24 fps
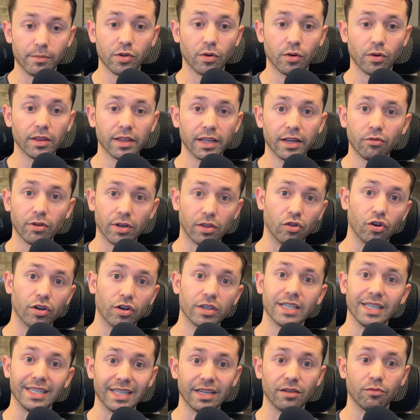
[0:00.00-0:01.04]
So it literally
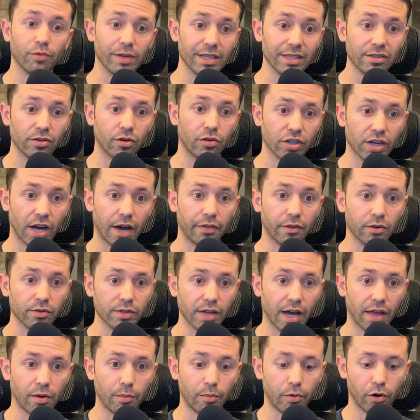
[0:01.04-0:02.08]
looked and did research on those
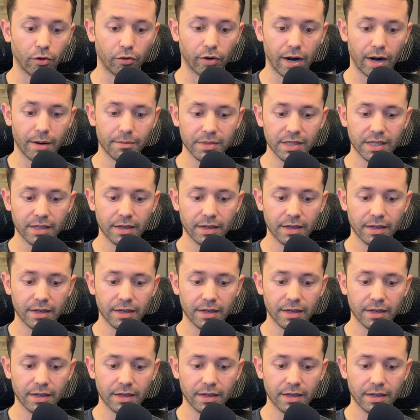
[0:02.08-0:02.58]
other programs.